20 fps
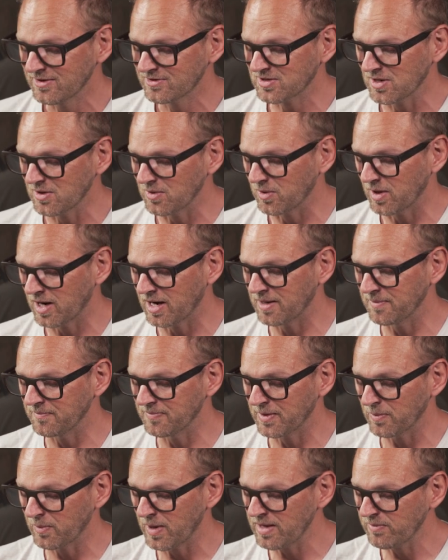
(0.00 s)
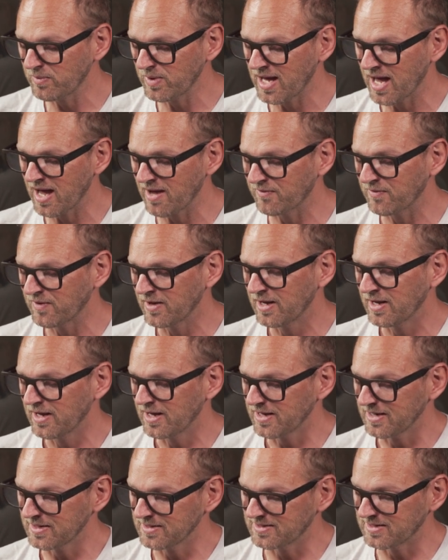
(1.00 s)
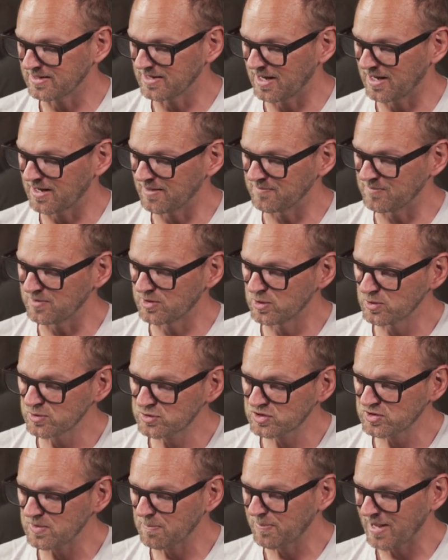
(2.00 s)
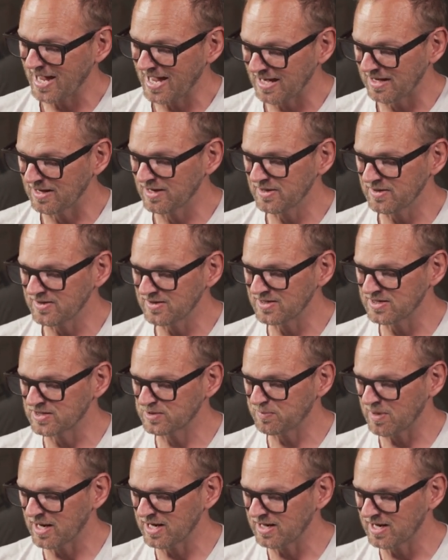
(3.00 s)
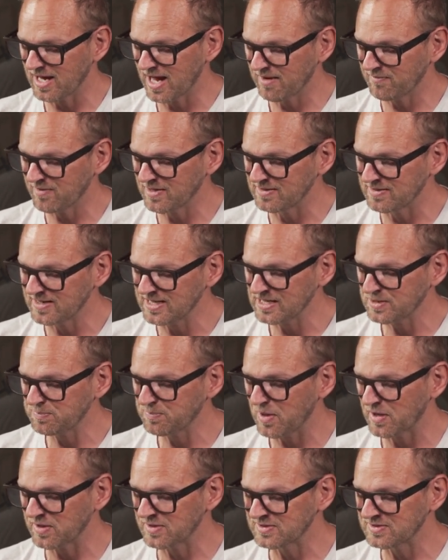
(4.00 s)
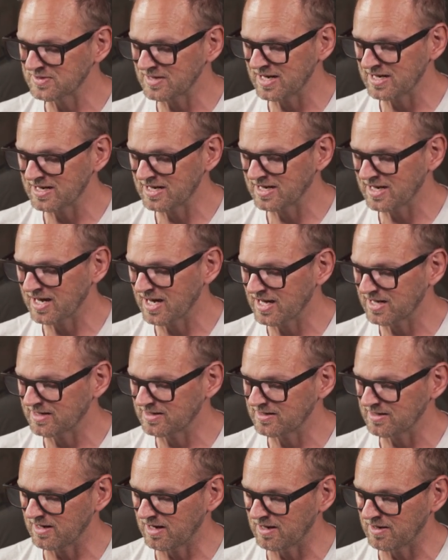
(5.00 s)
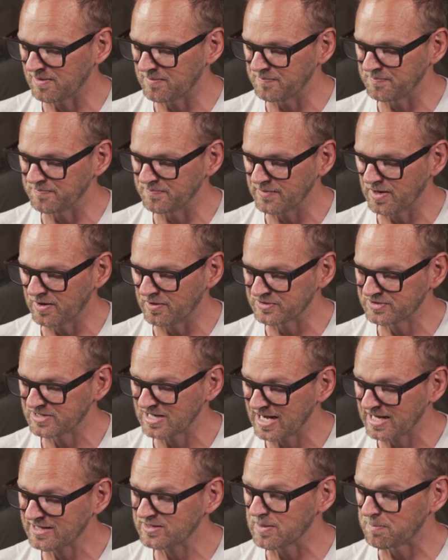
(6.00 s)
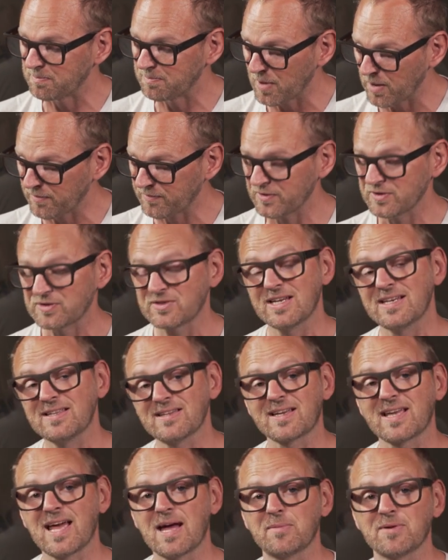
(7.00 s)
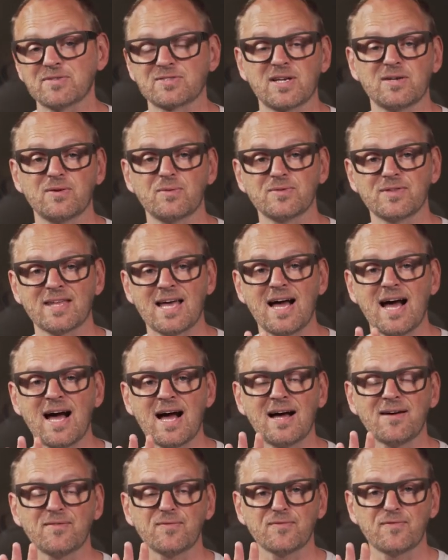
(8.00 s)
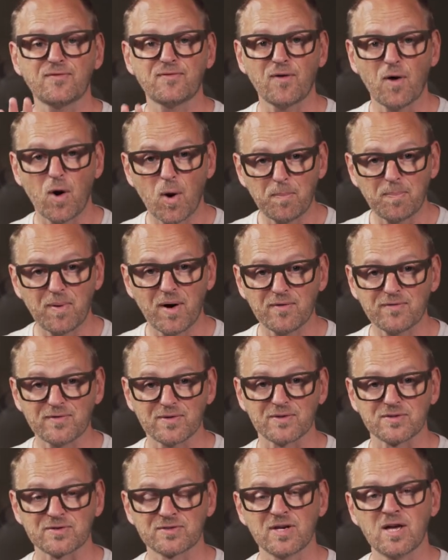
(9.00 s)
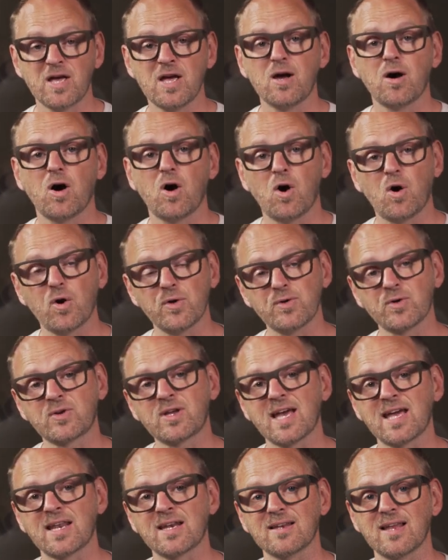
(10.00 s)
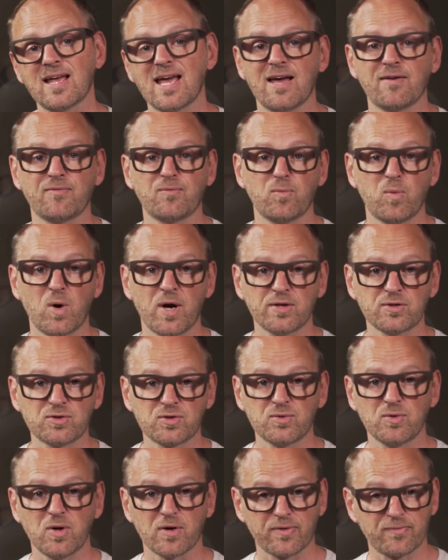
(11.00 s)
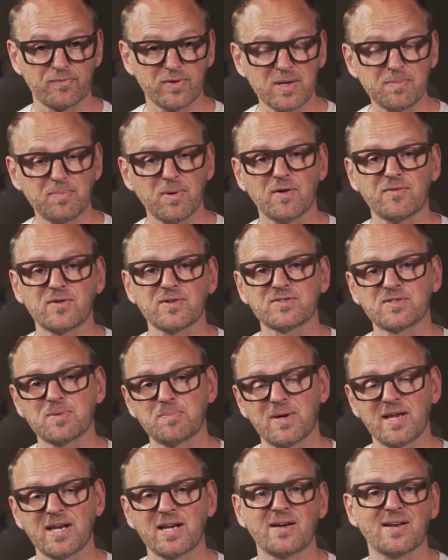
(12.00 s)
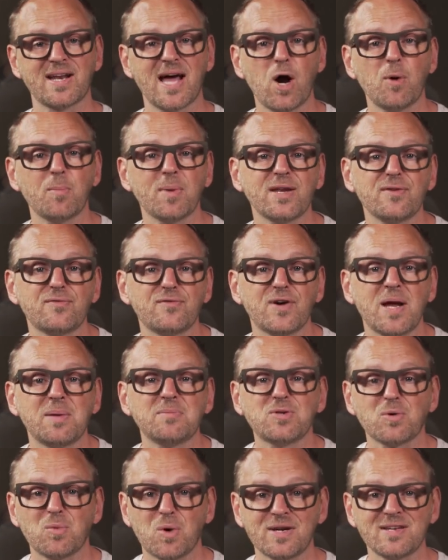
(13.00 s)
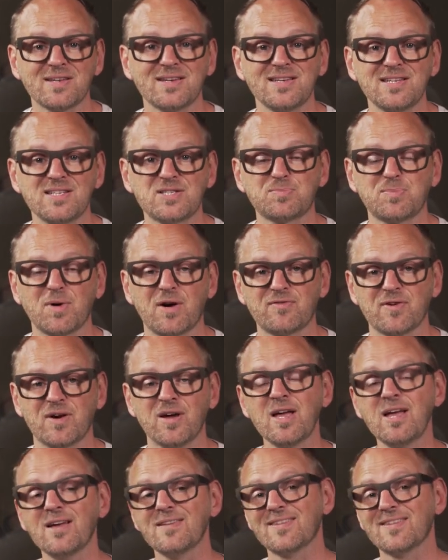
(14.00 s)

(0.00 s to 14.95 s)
So um, the way we have um, use the panel is by having these buttons indicate um, or select the buffers in the camera. So there are four buffers or you can have one, two, or three buffers depending on how many frames you want in each buffer.